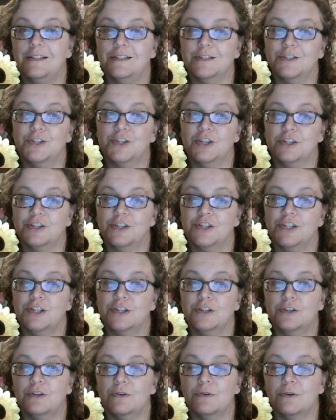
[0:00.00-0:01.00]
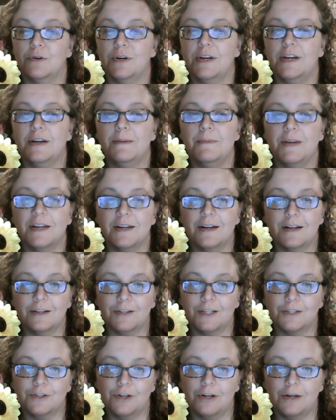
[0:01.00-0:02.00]
is just screaming at
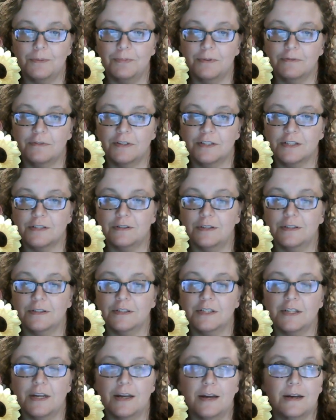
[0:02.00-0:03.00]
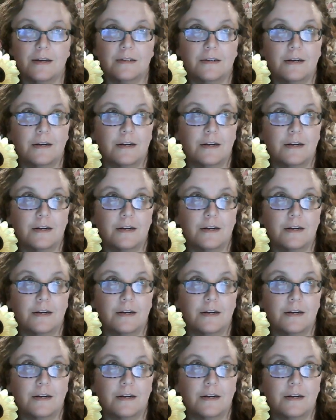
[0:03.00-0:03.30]
the top of his lungs at,